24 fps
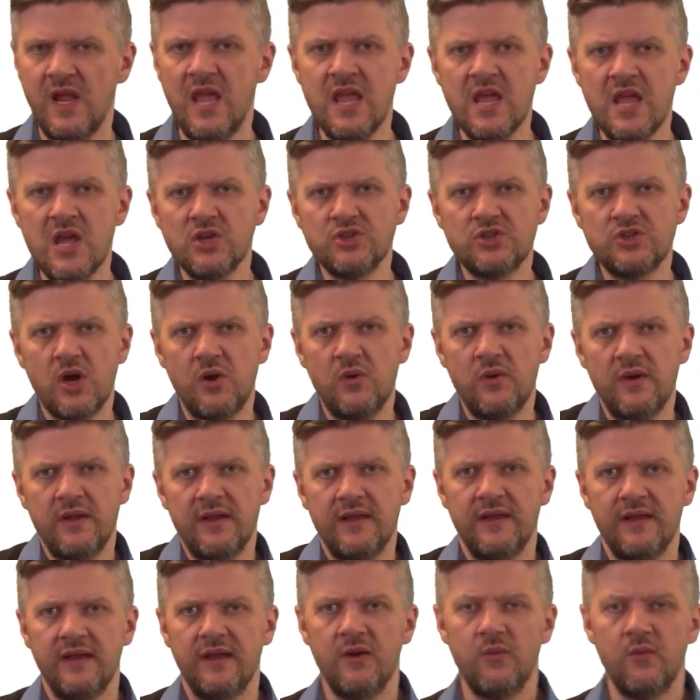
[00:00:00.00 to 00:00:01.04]
So
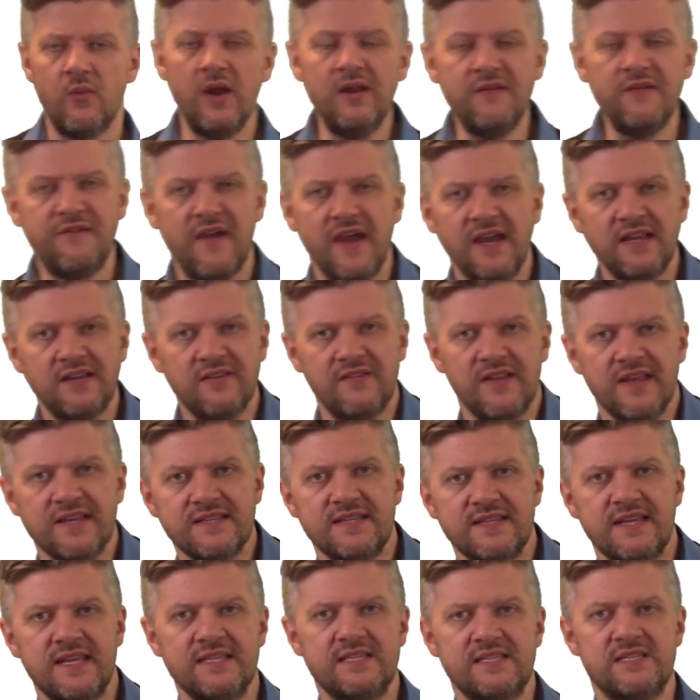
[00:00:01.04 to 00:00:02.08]
one effect of this
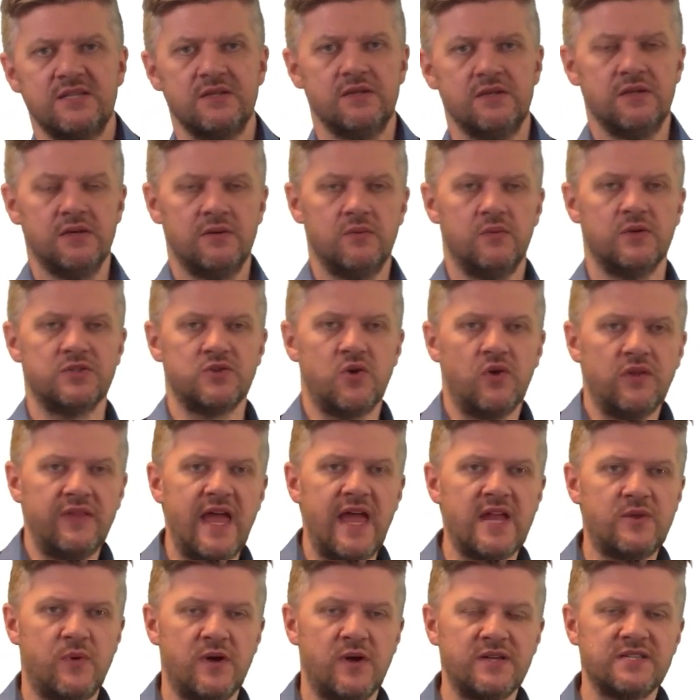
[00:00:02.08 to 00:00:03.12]
is what's called
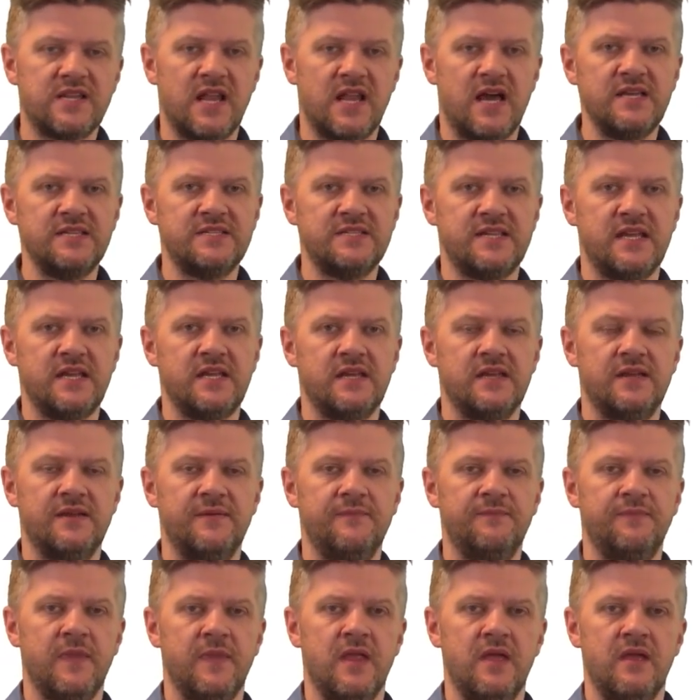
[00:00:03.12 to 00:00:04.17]
network slicing.
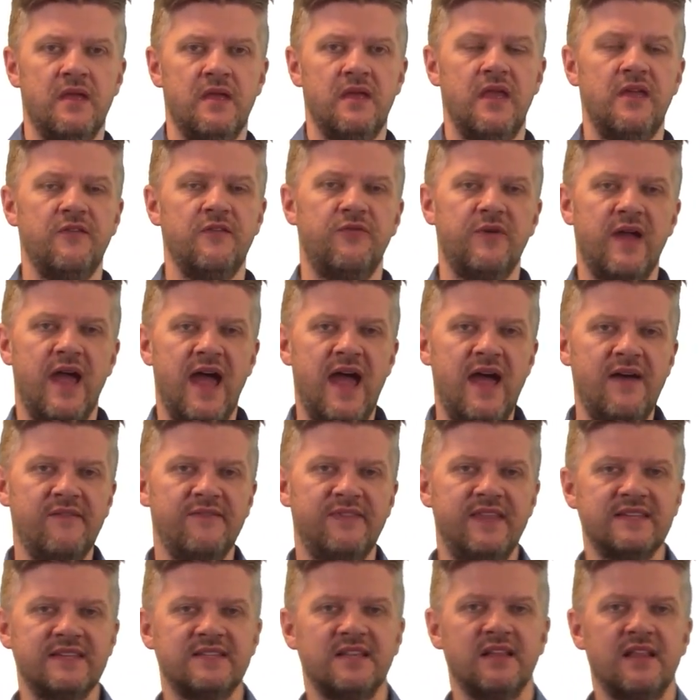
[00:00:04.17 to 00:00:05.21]
If we have
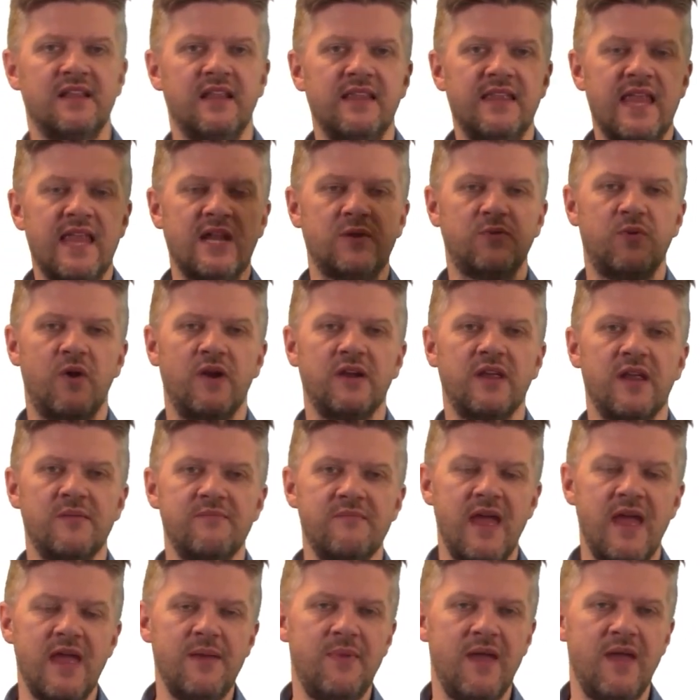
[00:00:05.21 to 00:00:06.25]
this little network and
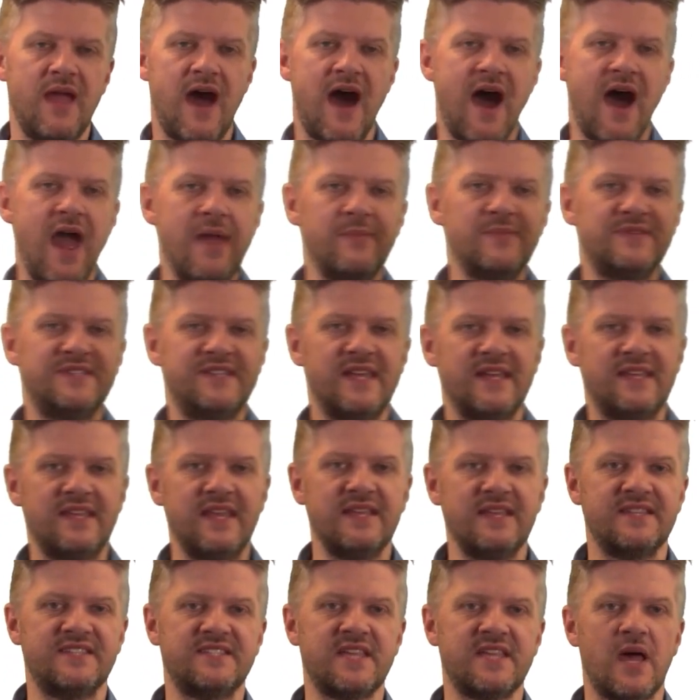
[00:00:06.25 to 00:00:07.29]
maybe I'm
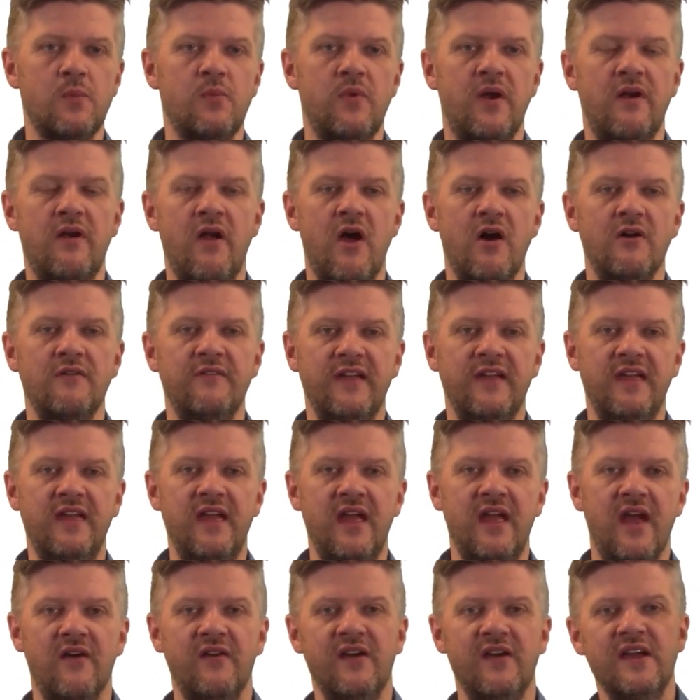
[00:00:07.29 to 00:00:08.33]
sitting somewhere over
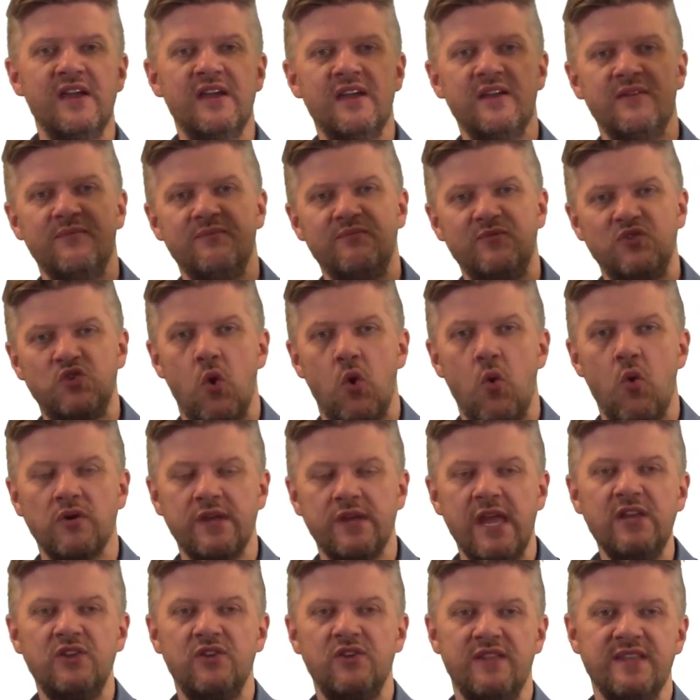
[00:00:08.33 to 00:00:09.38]
here
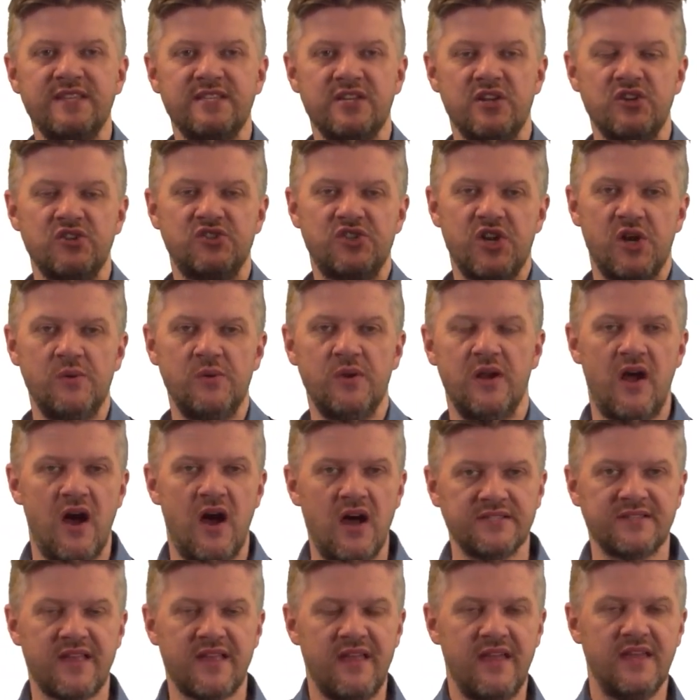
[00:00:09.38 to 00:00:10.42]
talking to this controller
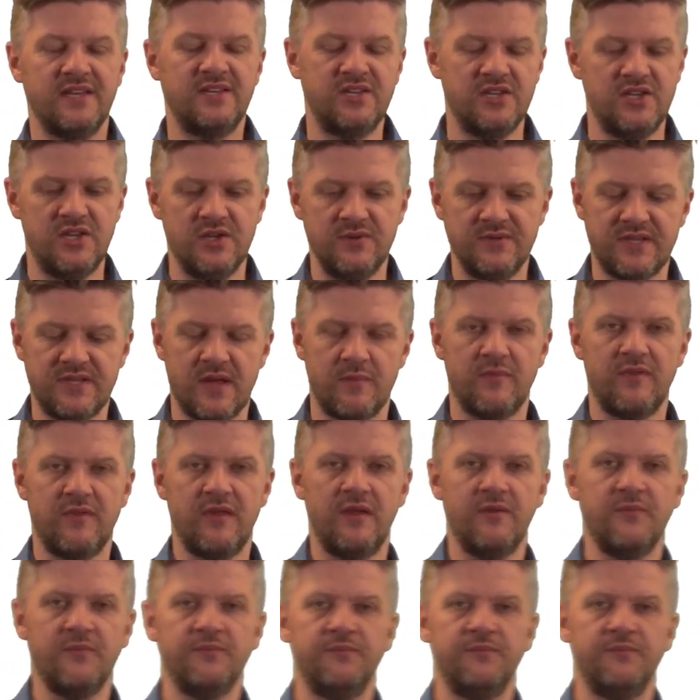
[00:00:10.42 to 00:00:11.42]
asking it to do something,